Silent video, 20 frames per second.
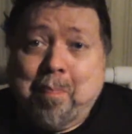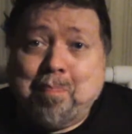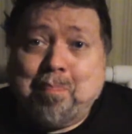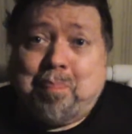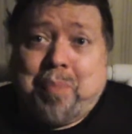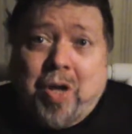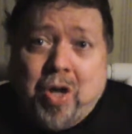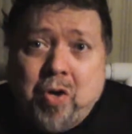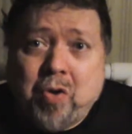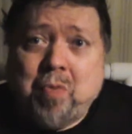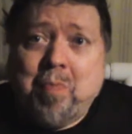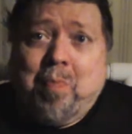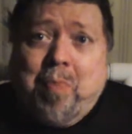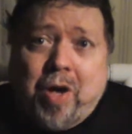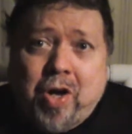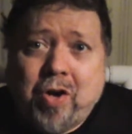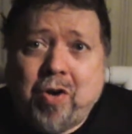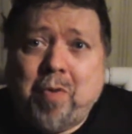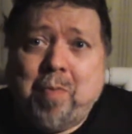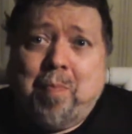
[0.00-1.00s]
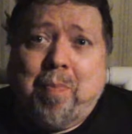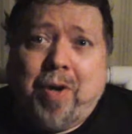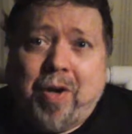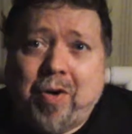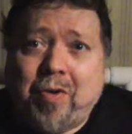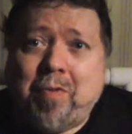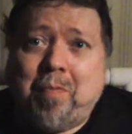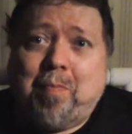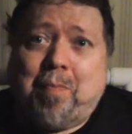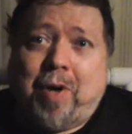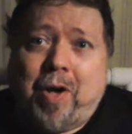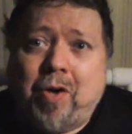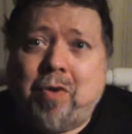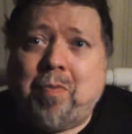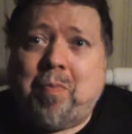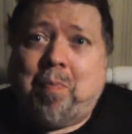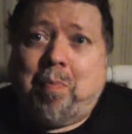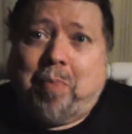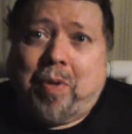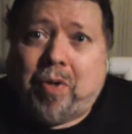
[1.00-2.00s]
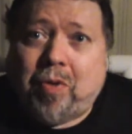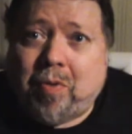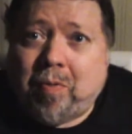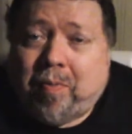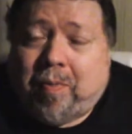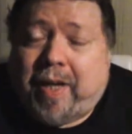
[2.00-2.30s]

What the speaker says: boom, boom, boom, boom, boom.